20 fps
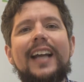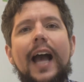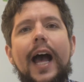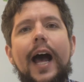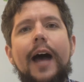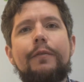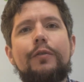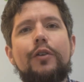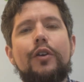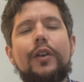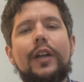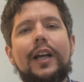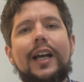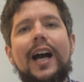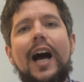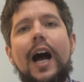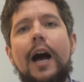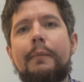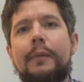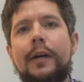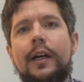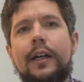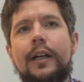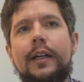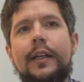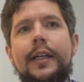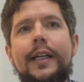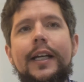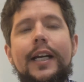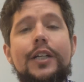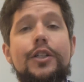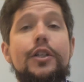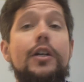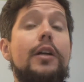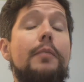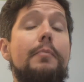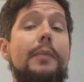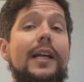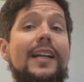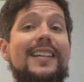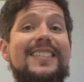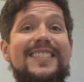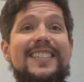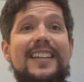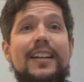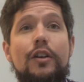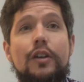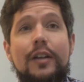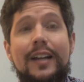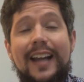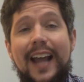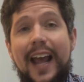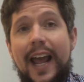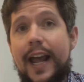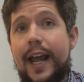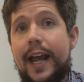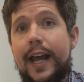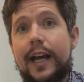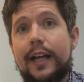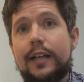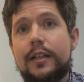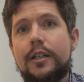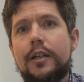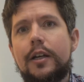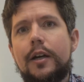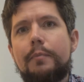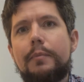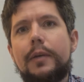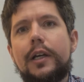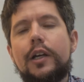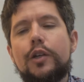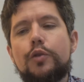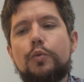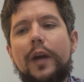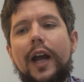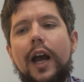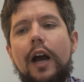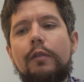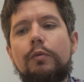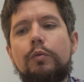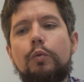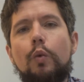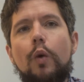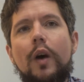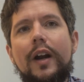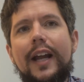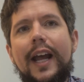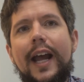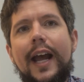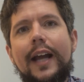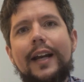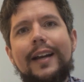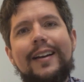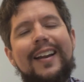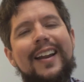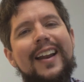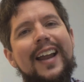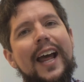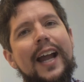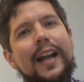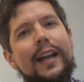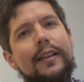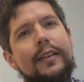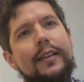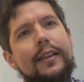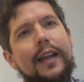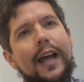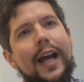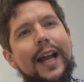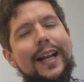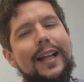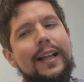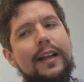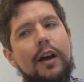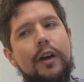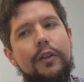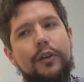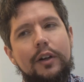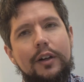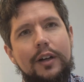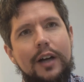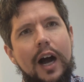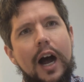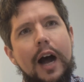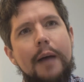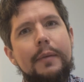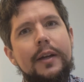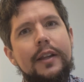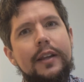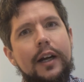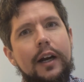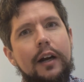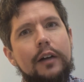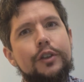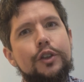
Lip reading: after the comma is going to be considered an and because we have one and then any other comma there.